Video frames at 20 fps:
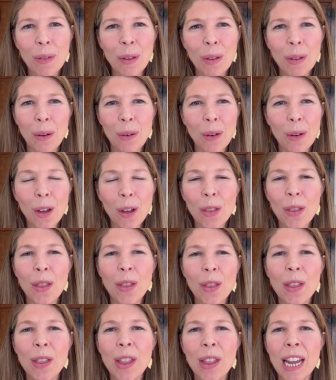you
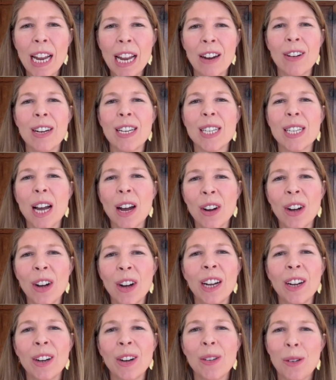know, our
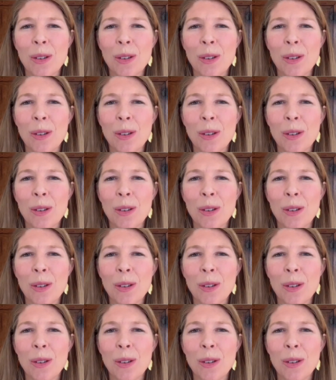entire